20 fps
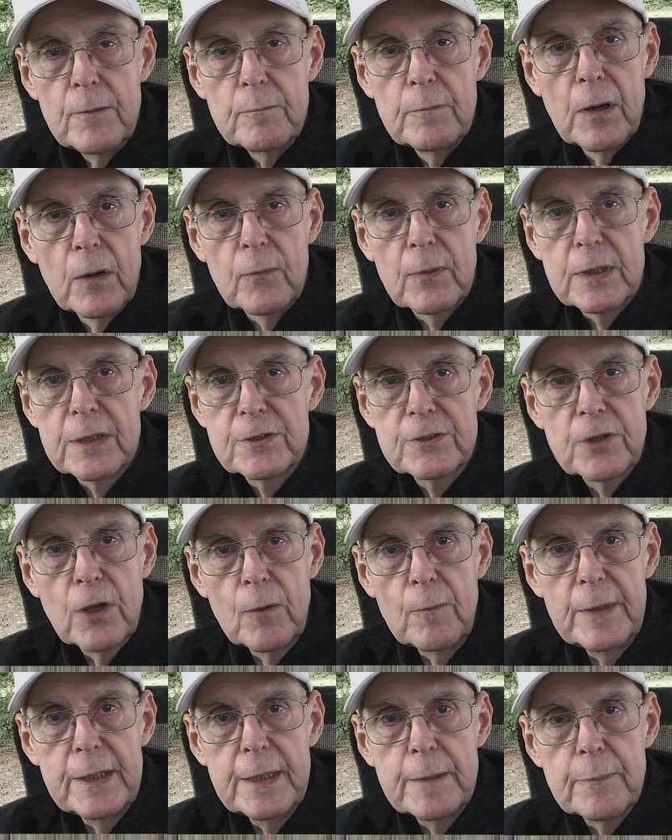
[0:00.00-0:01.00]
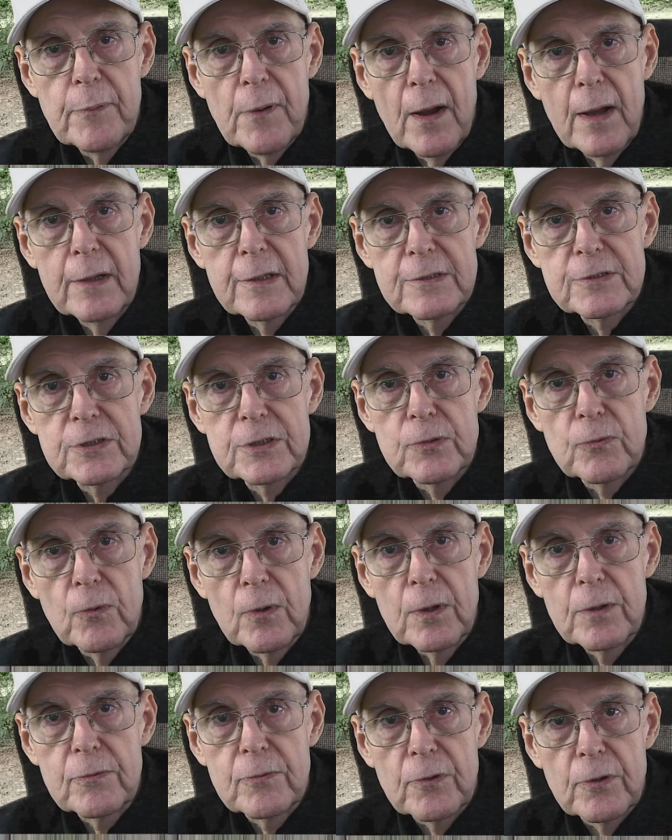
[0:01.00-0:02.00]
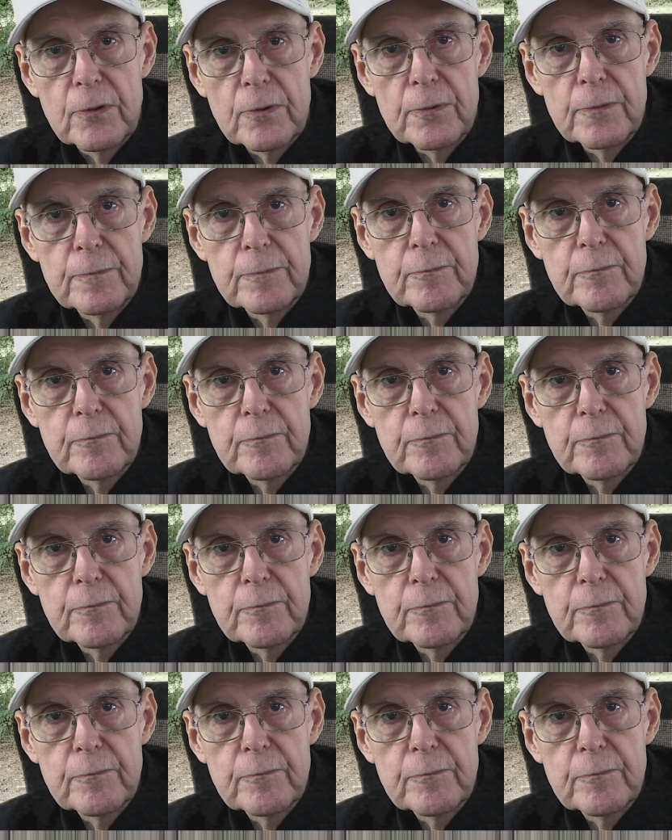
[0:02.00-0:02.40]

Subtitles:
but with so many products to work through